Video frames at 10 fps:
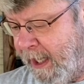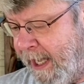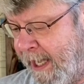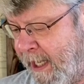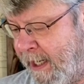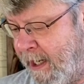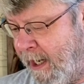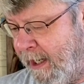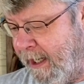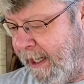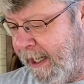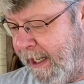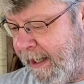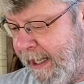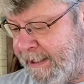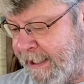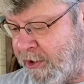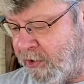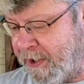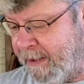and it's
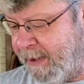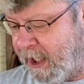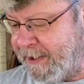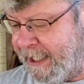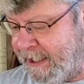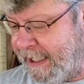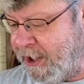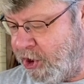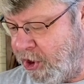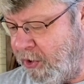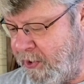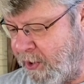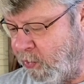interesting because they did choose a